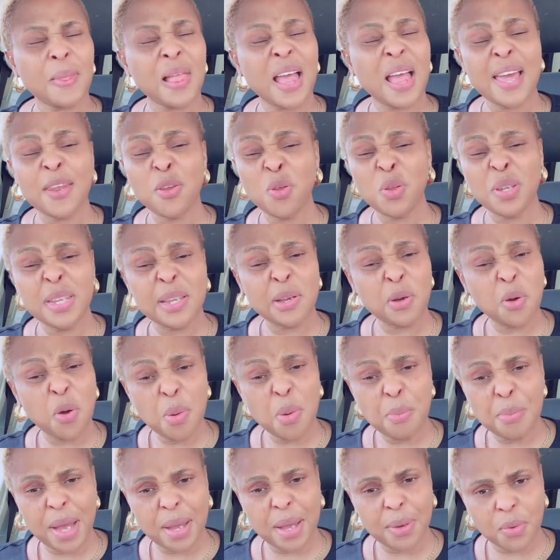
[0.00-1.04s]
I know they
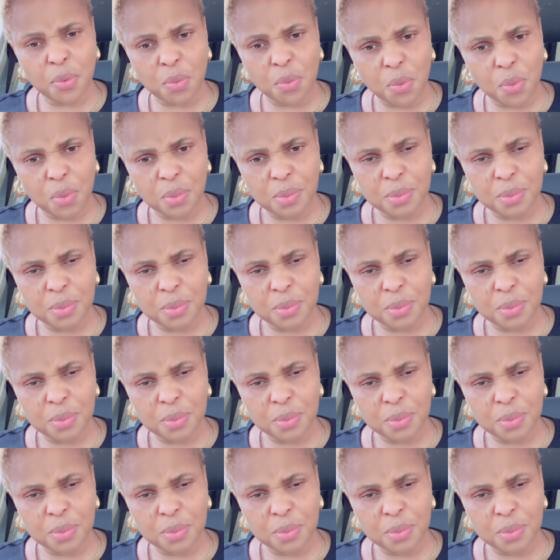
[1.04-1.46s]
come back. Oh.